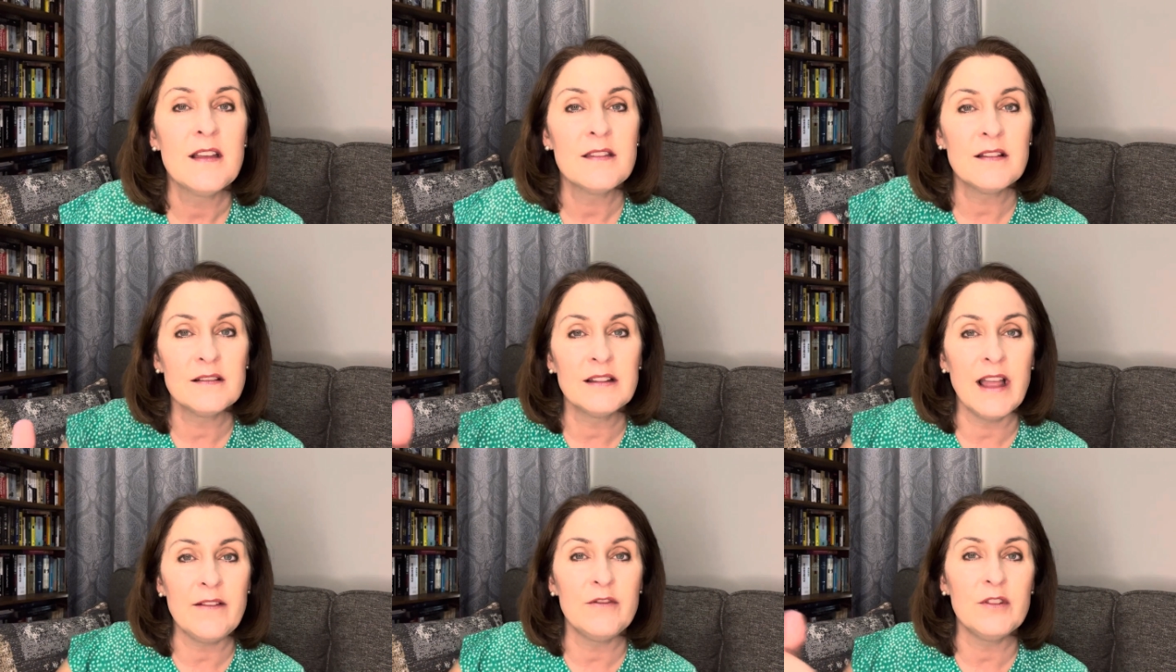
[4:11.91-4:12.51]
The
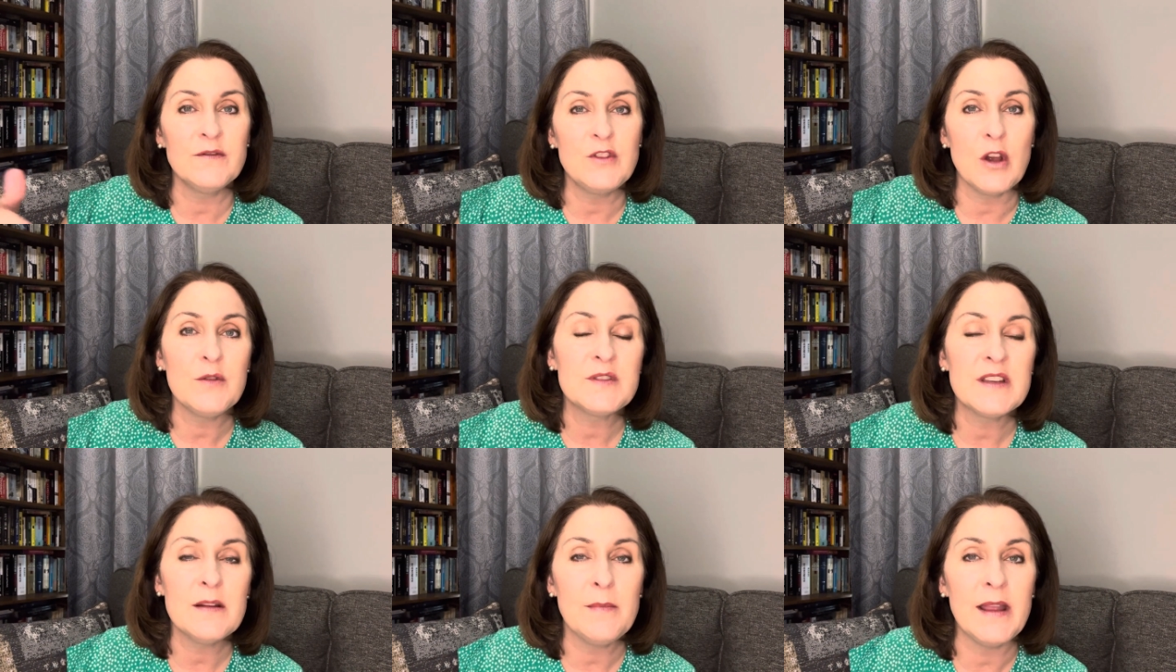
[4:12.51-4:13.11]
level of
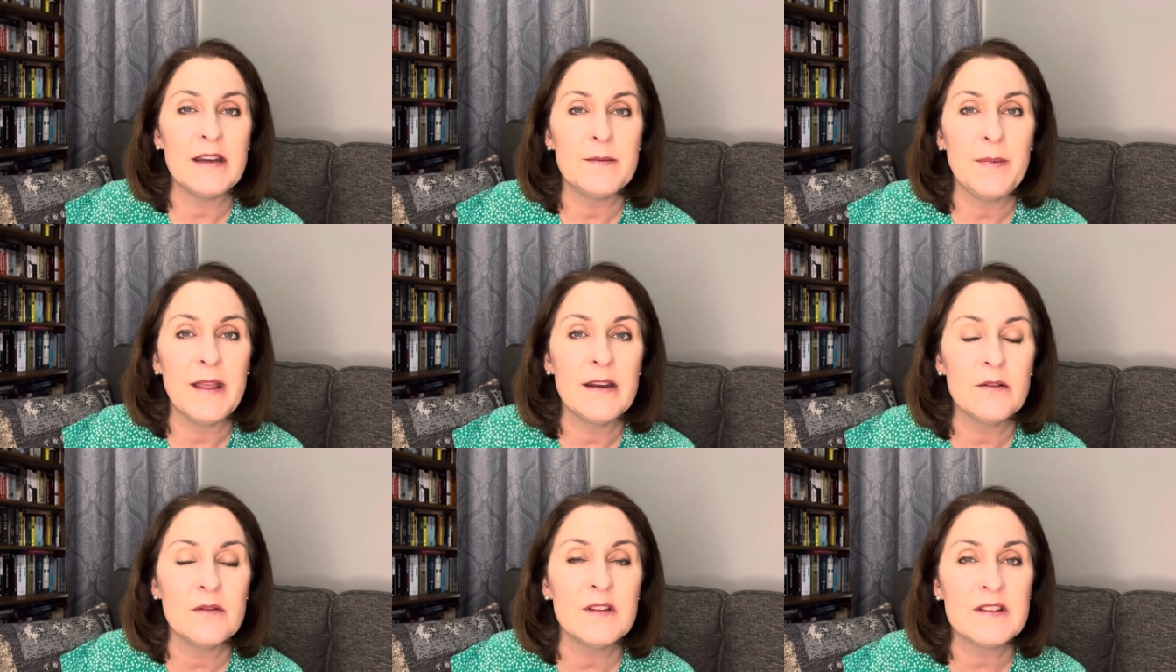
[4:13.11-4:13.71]
dosing may
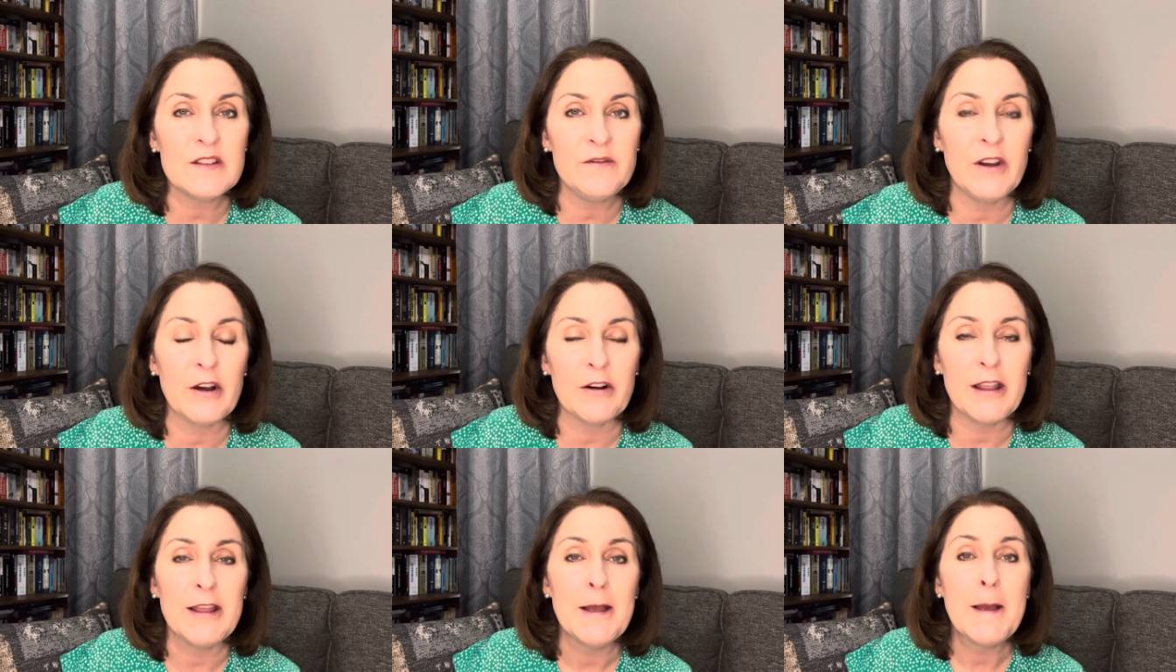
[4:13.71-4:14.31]
depend on the
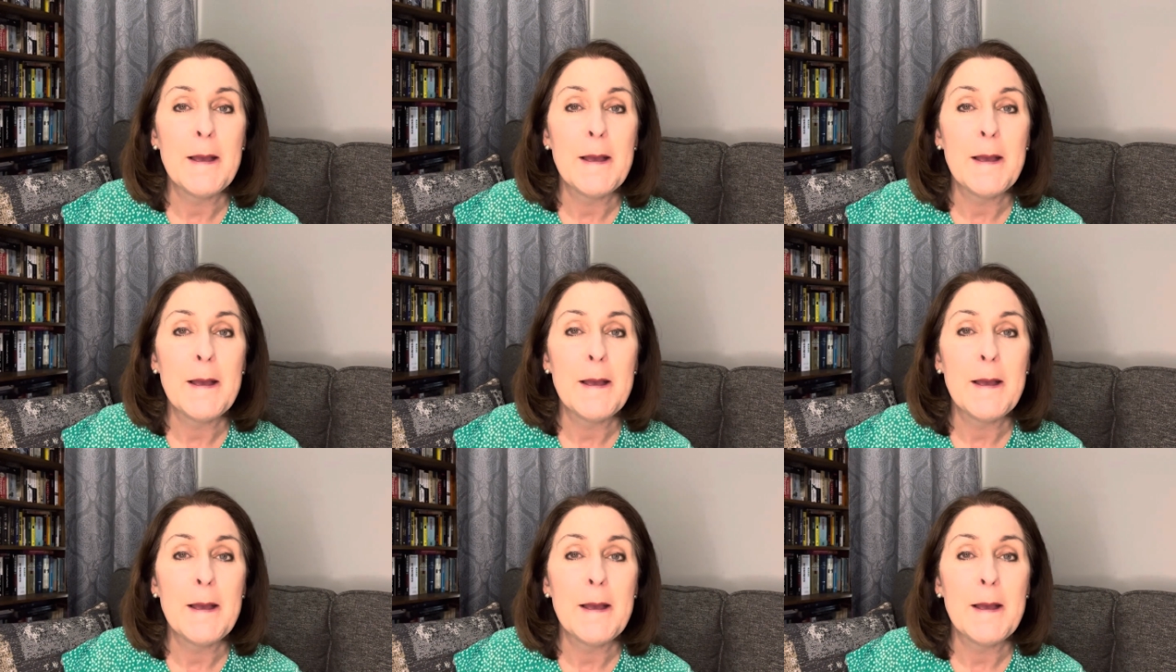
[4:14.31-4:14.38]
severity,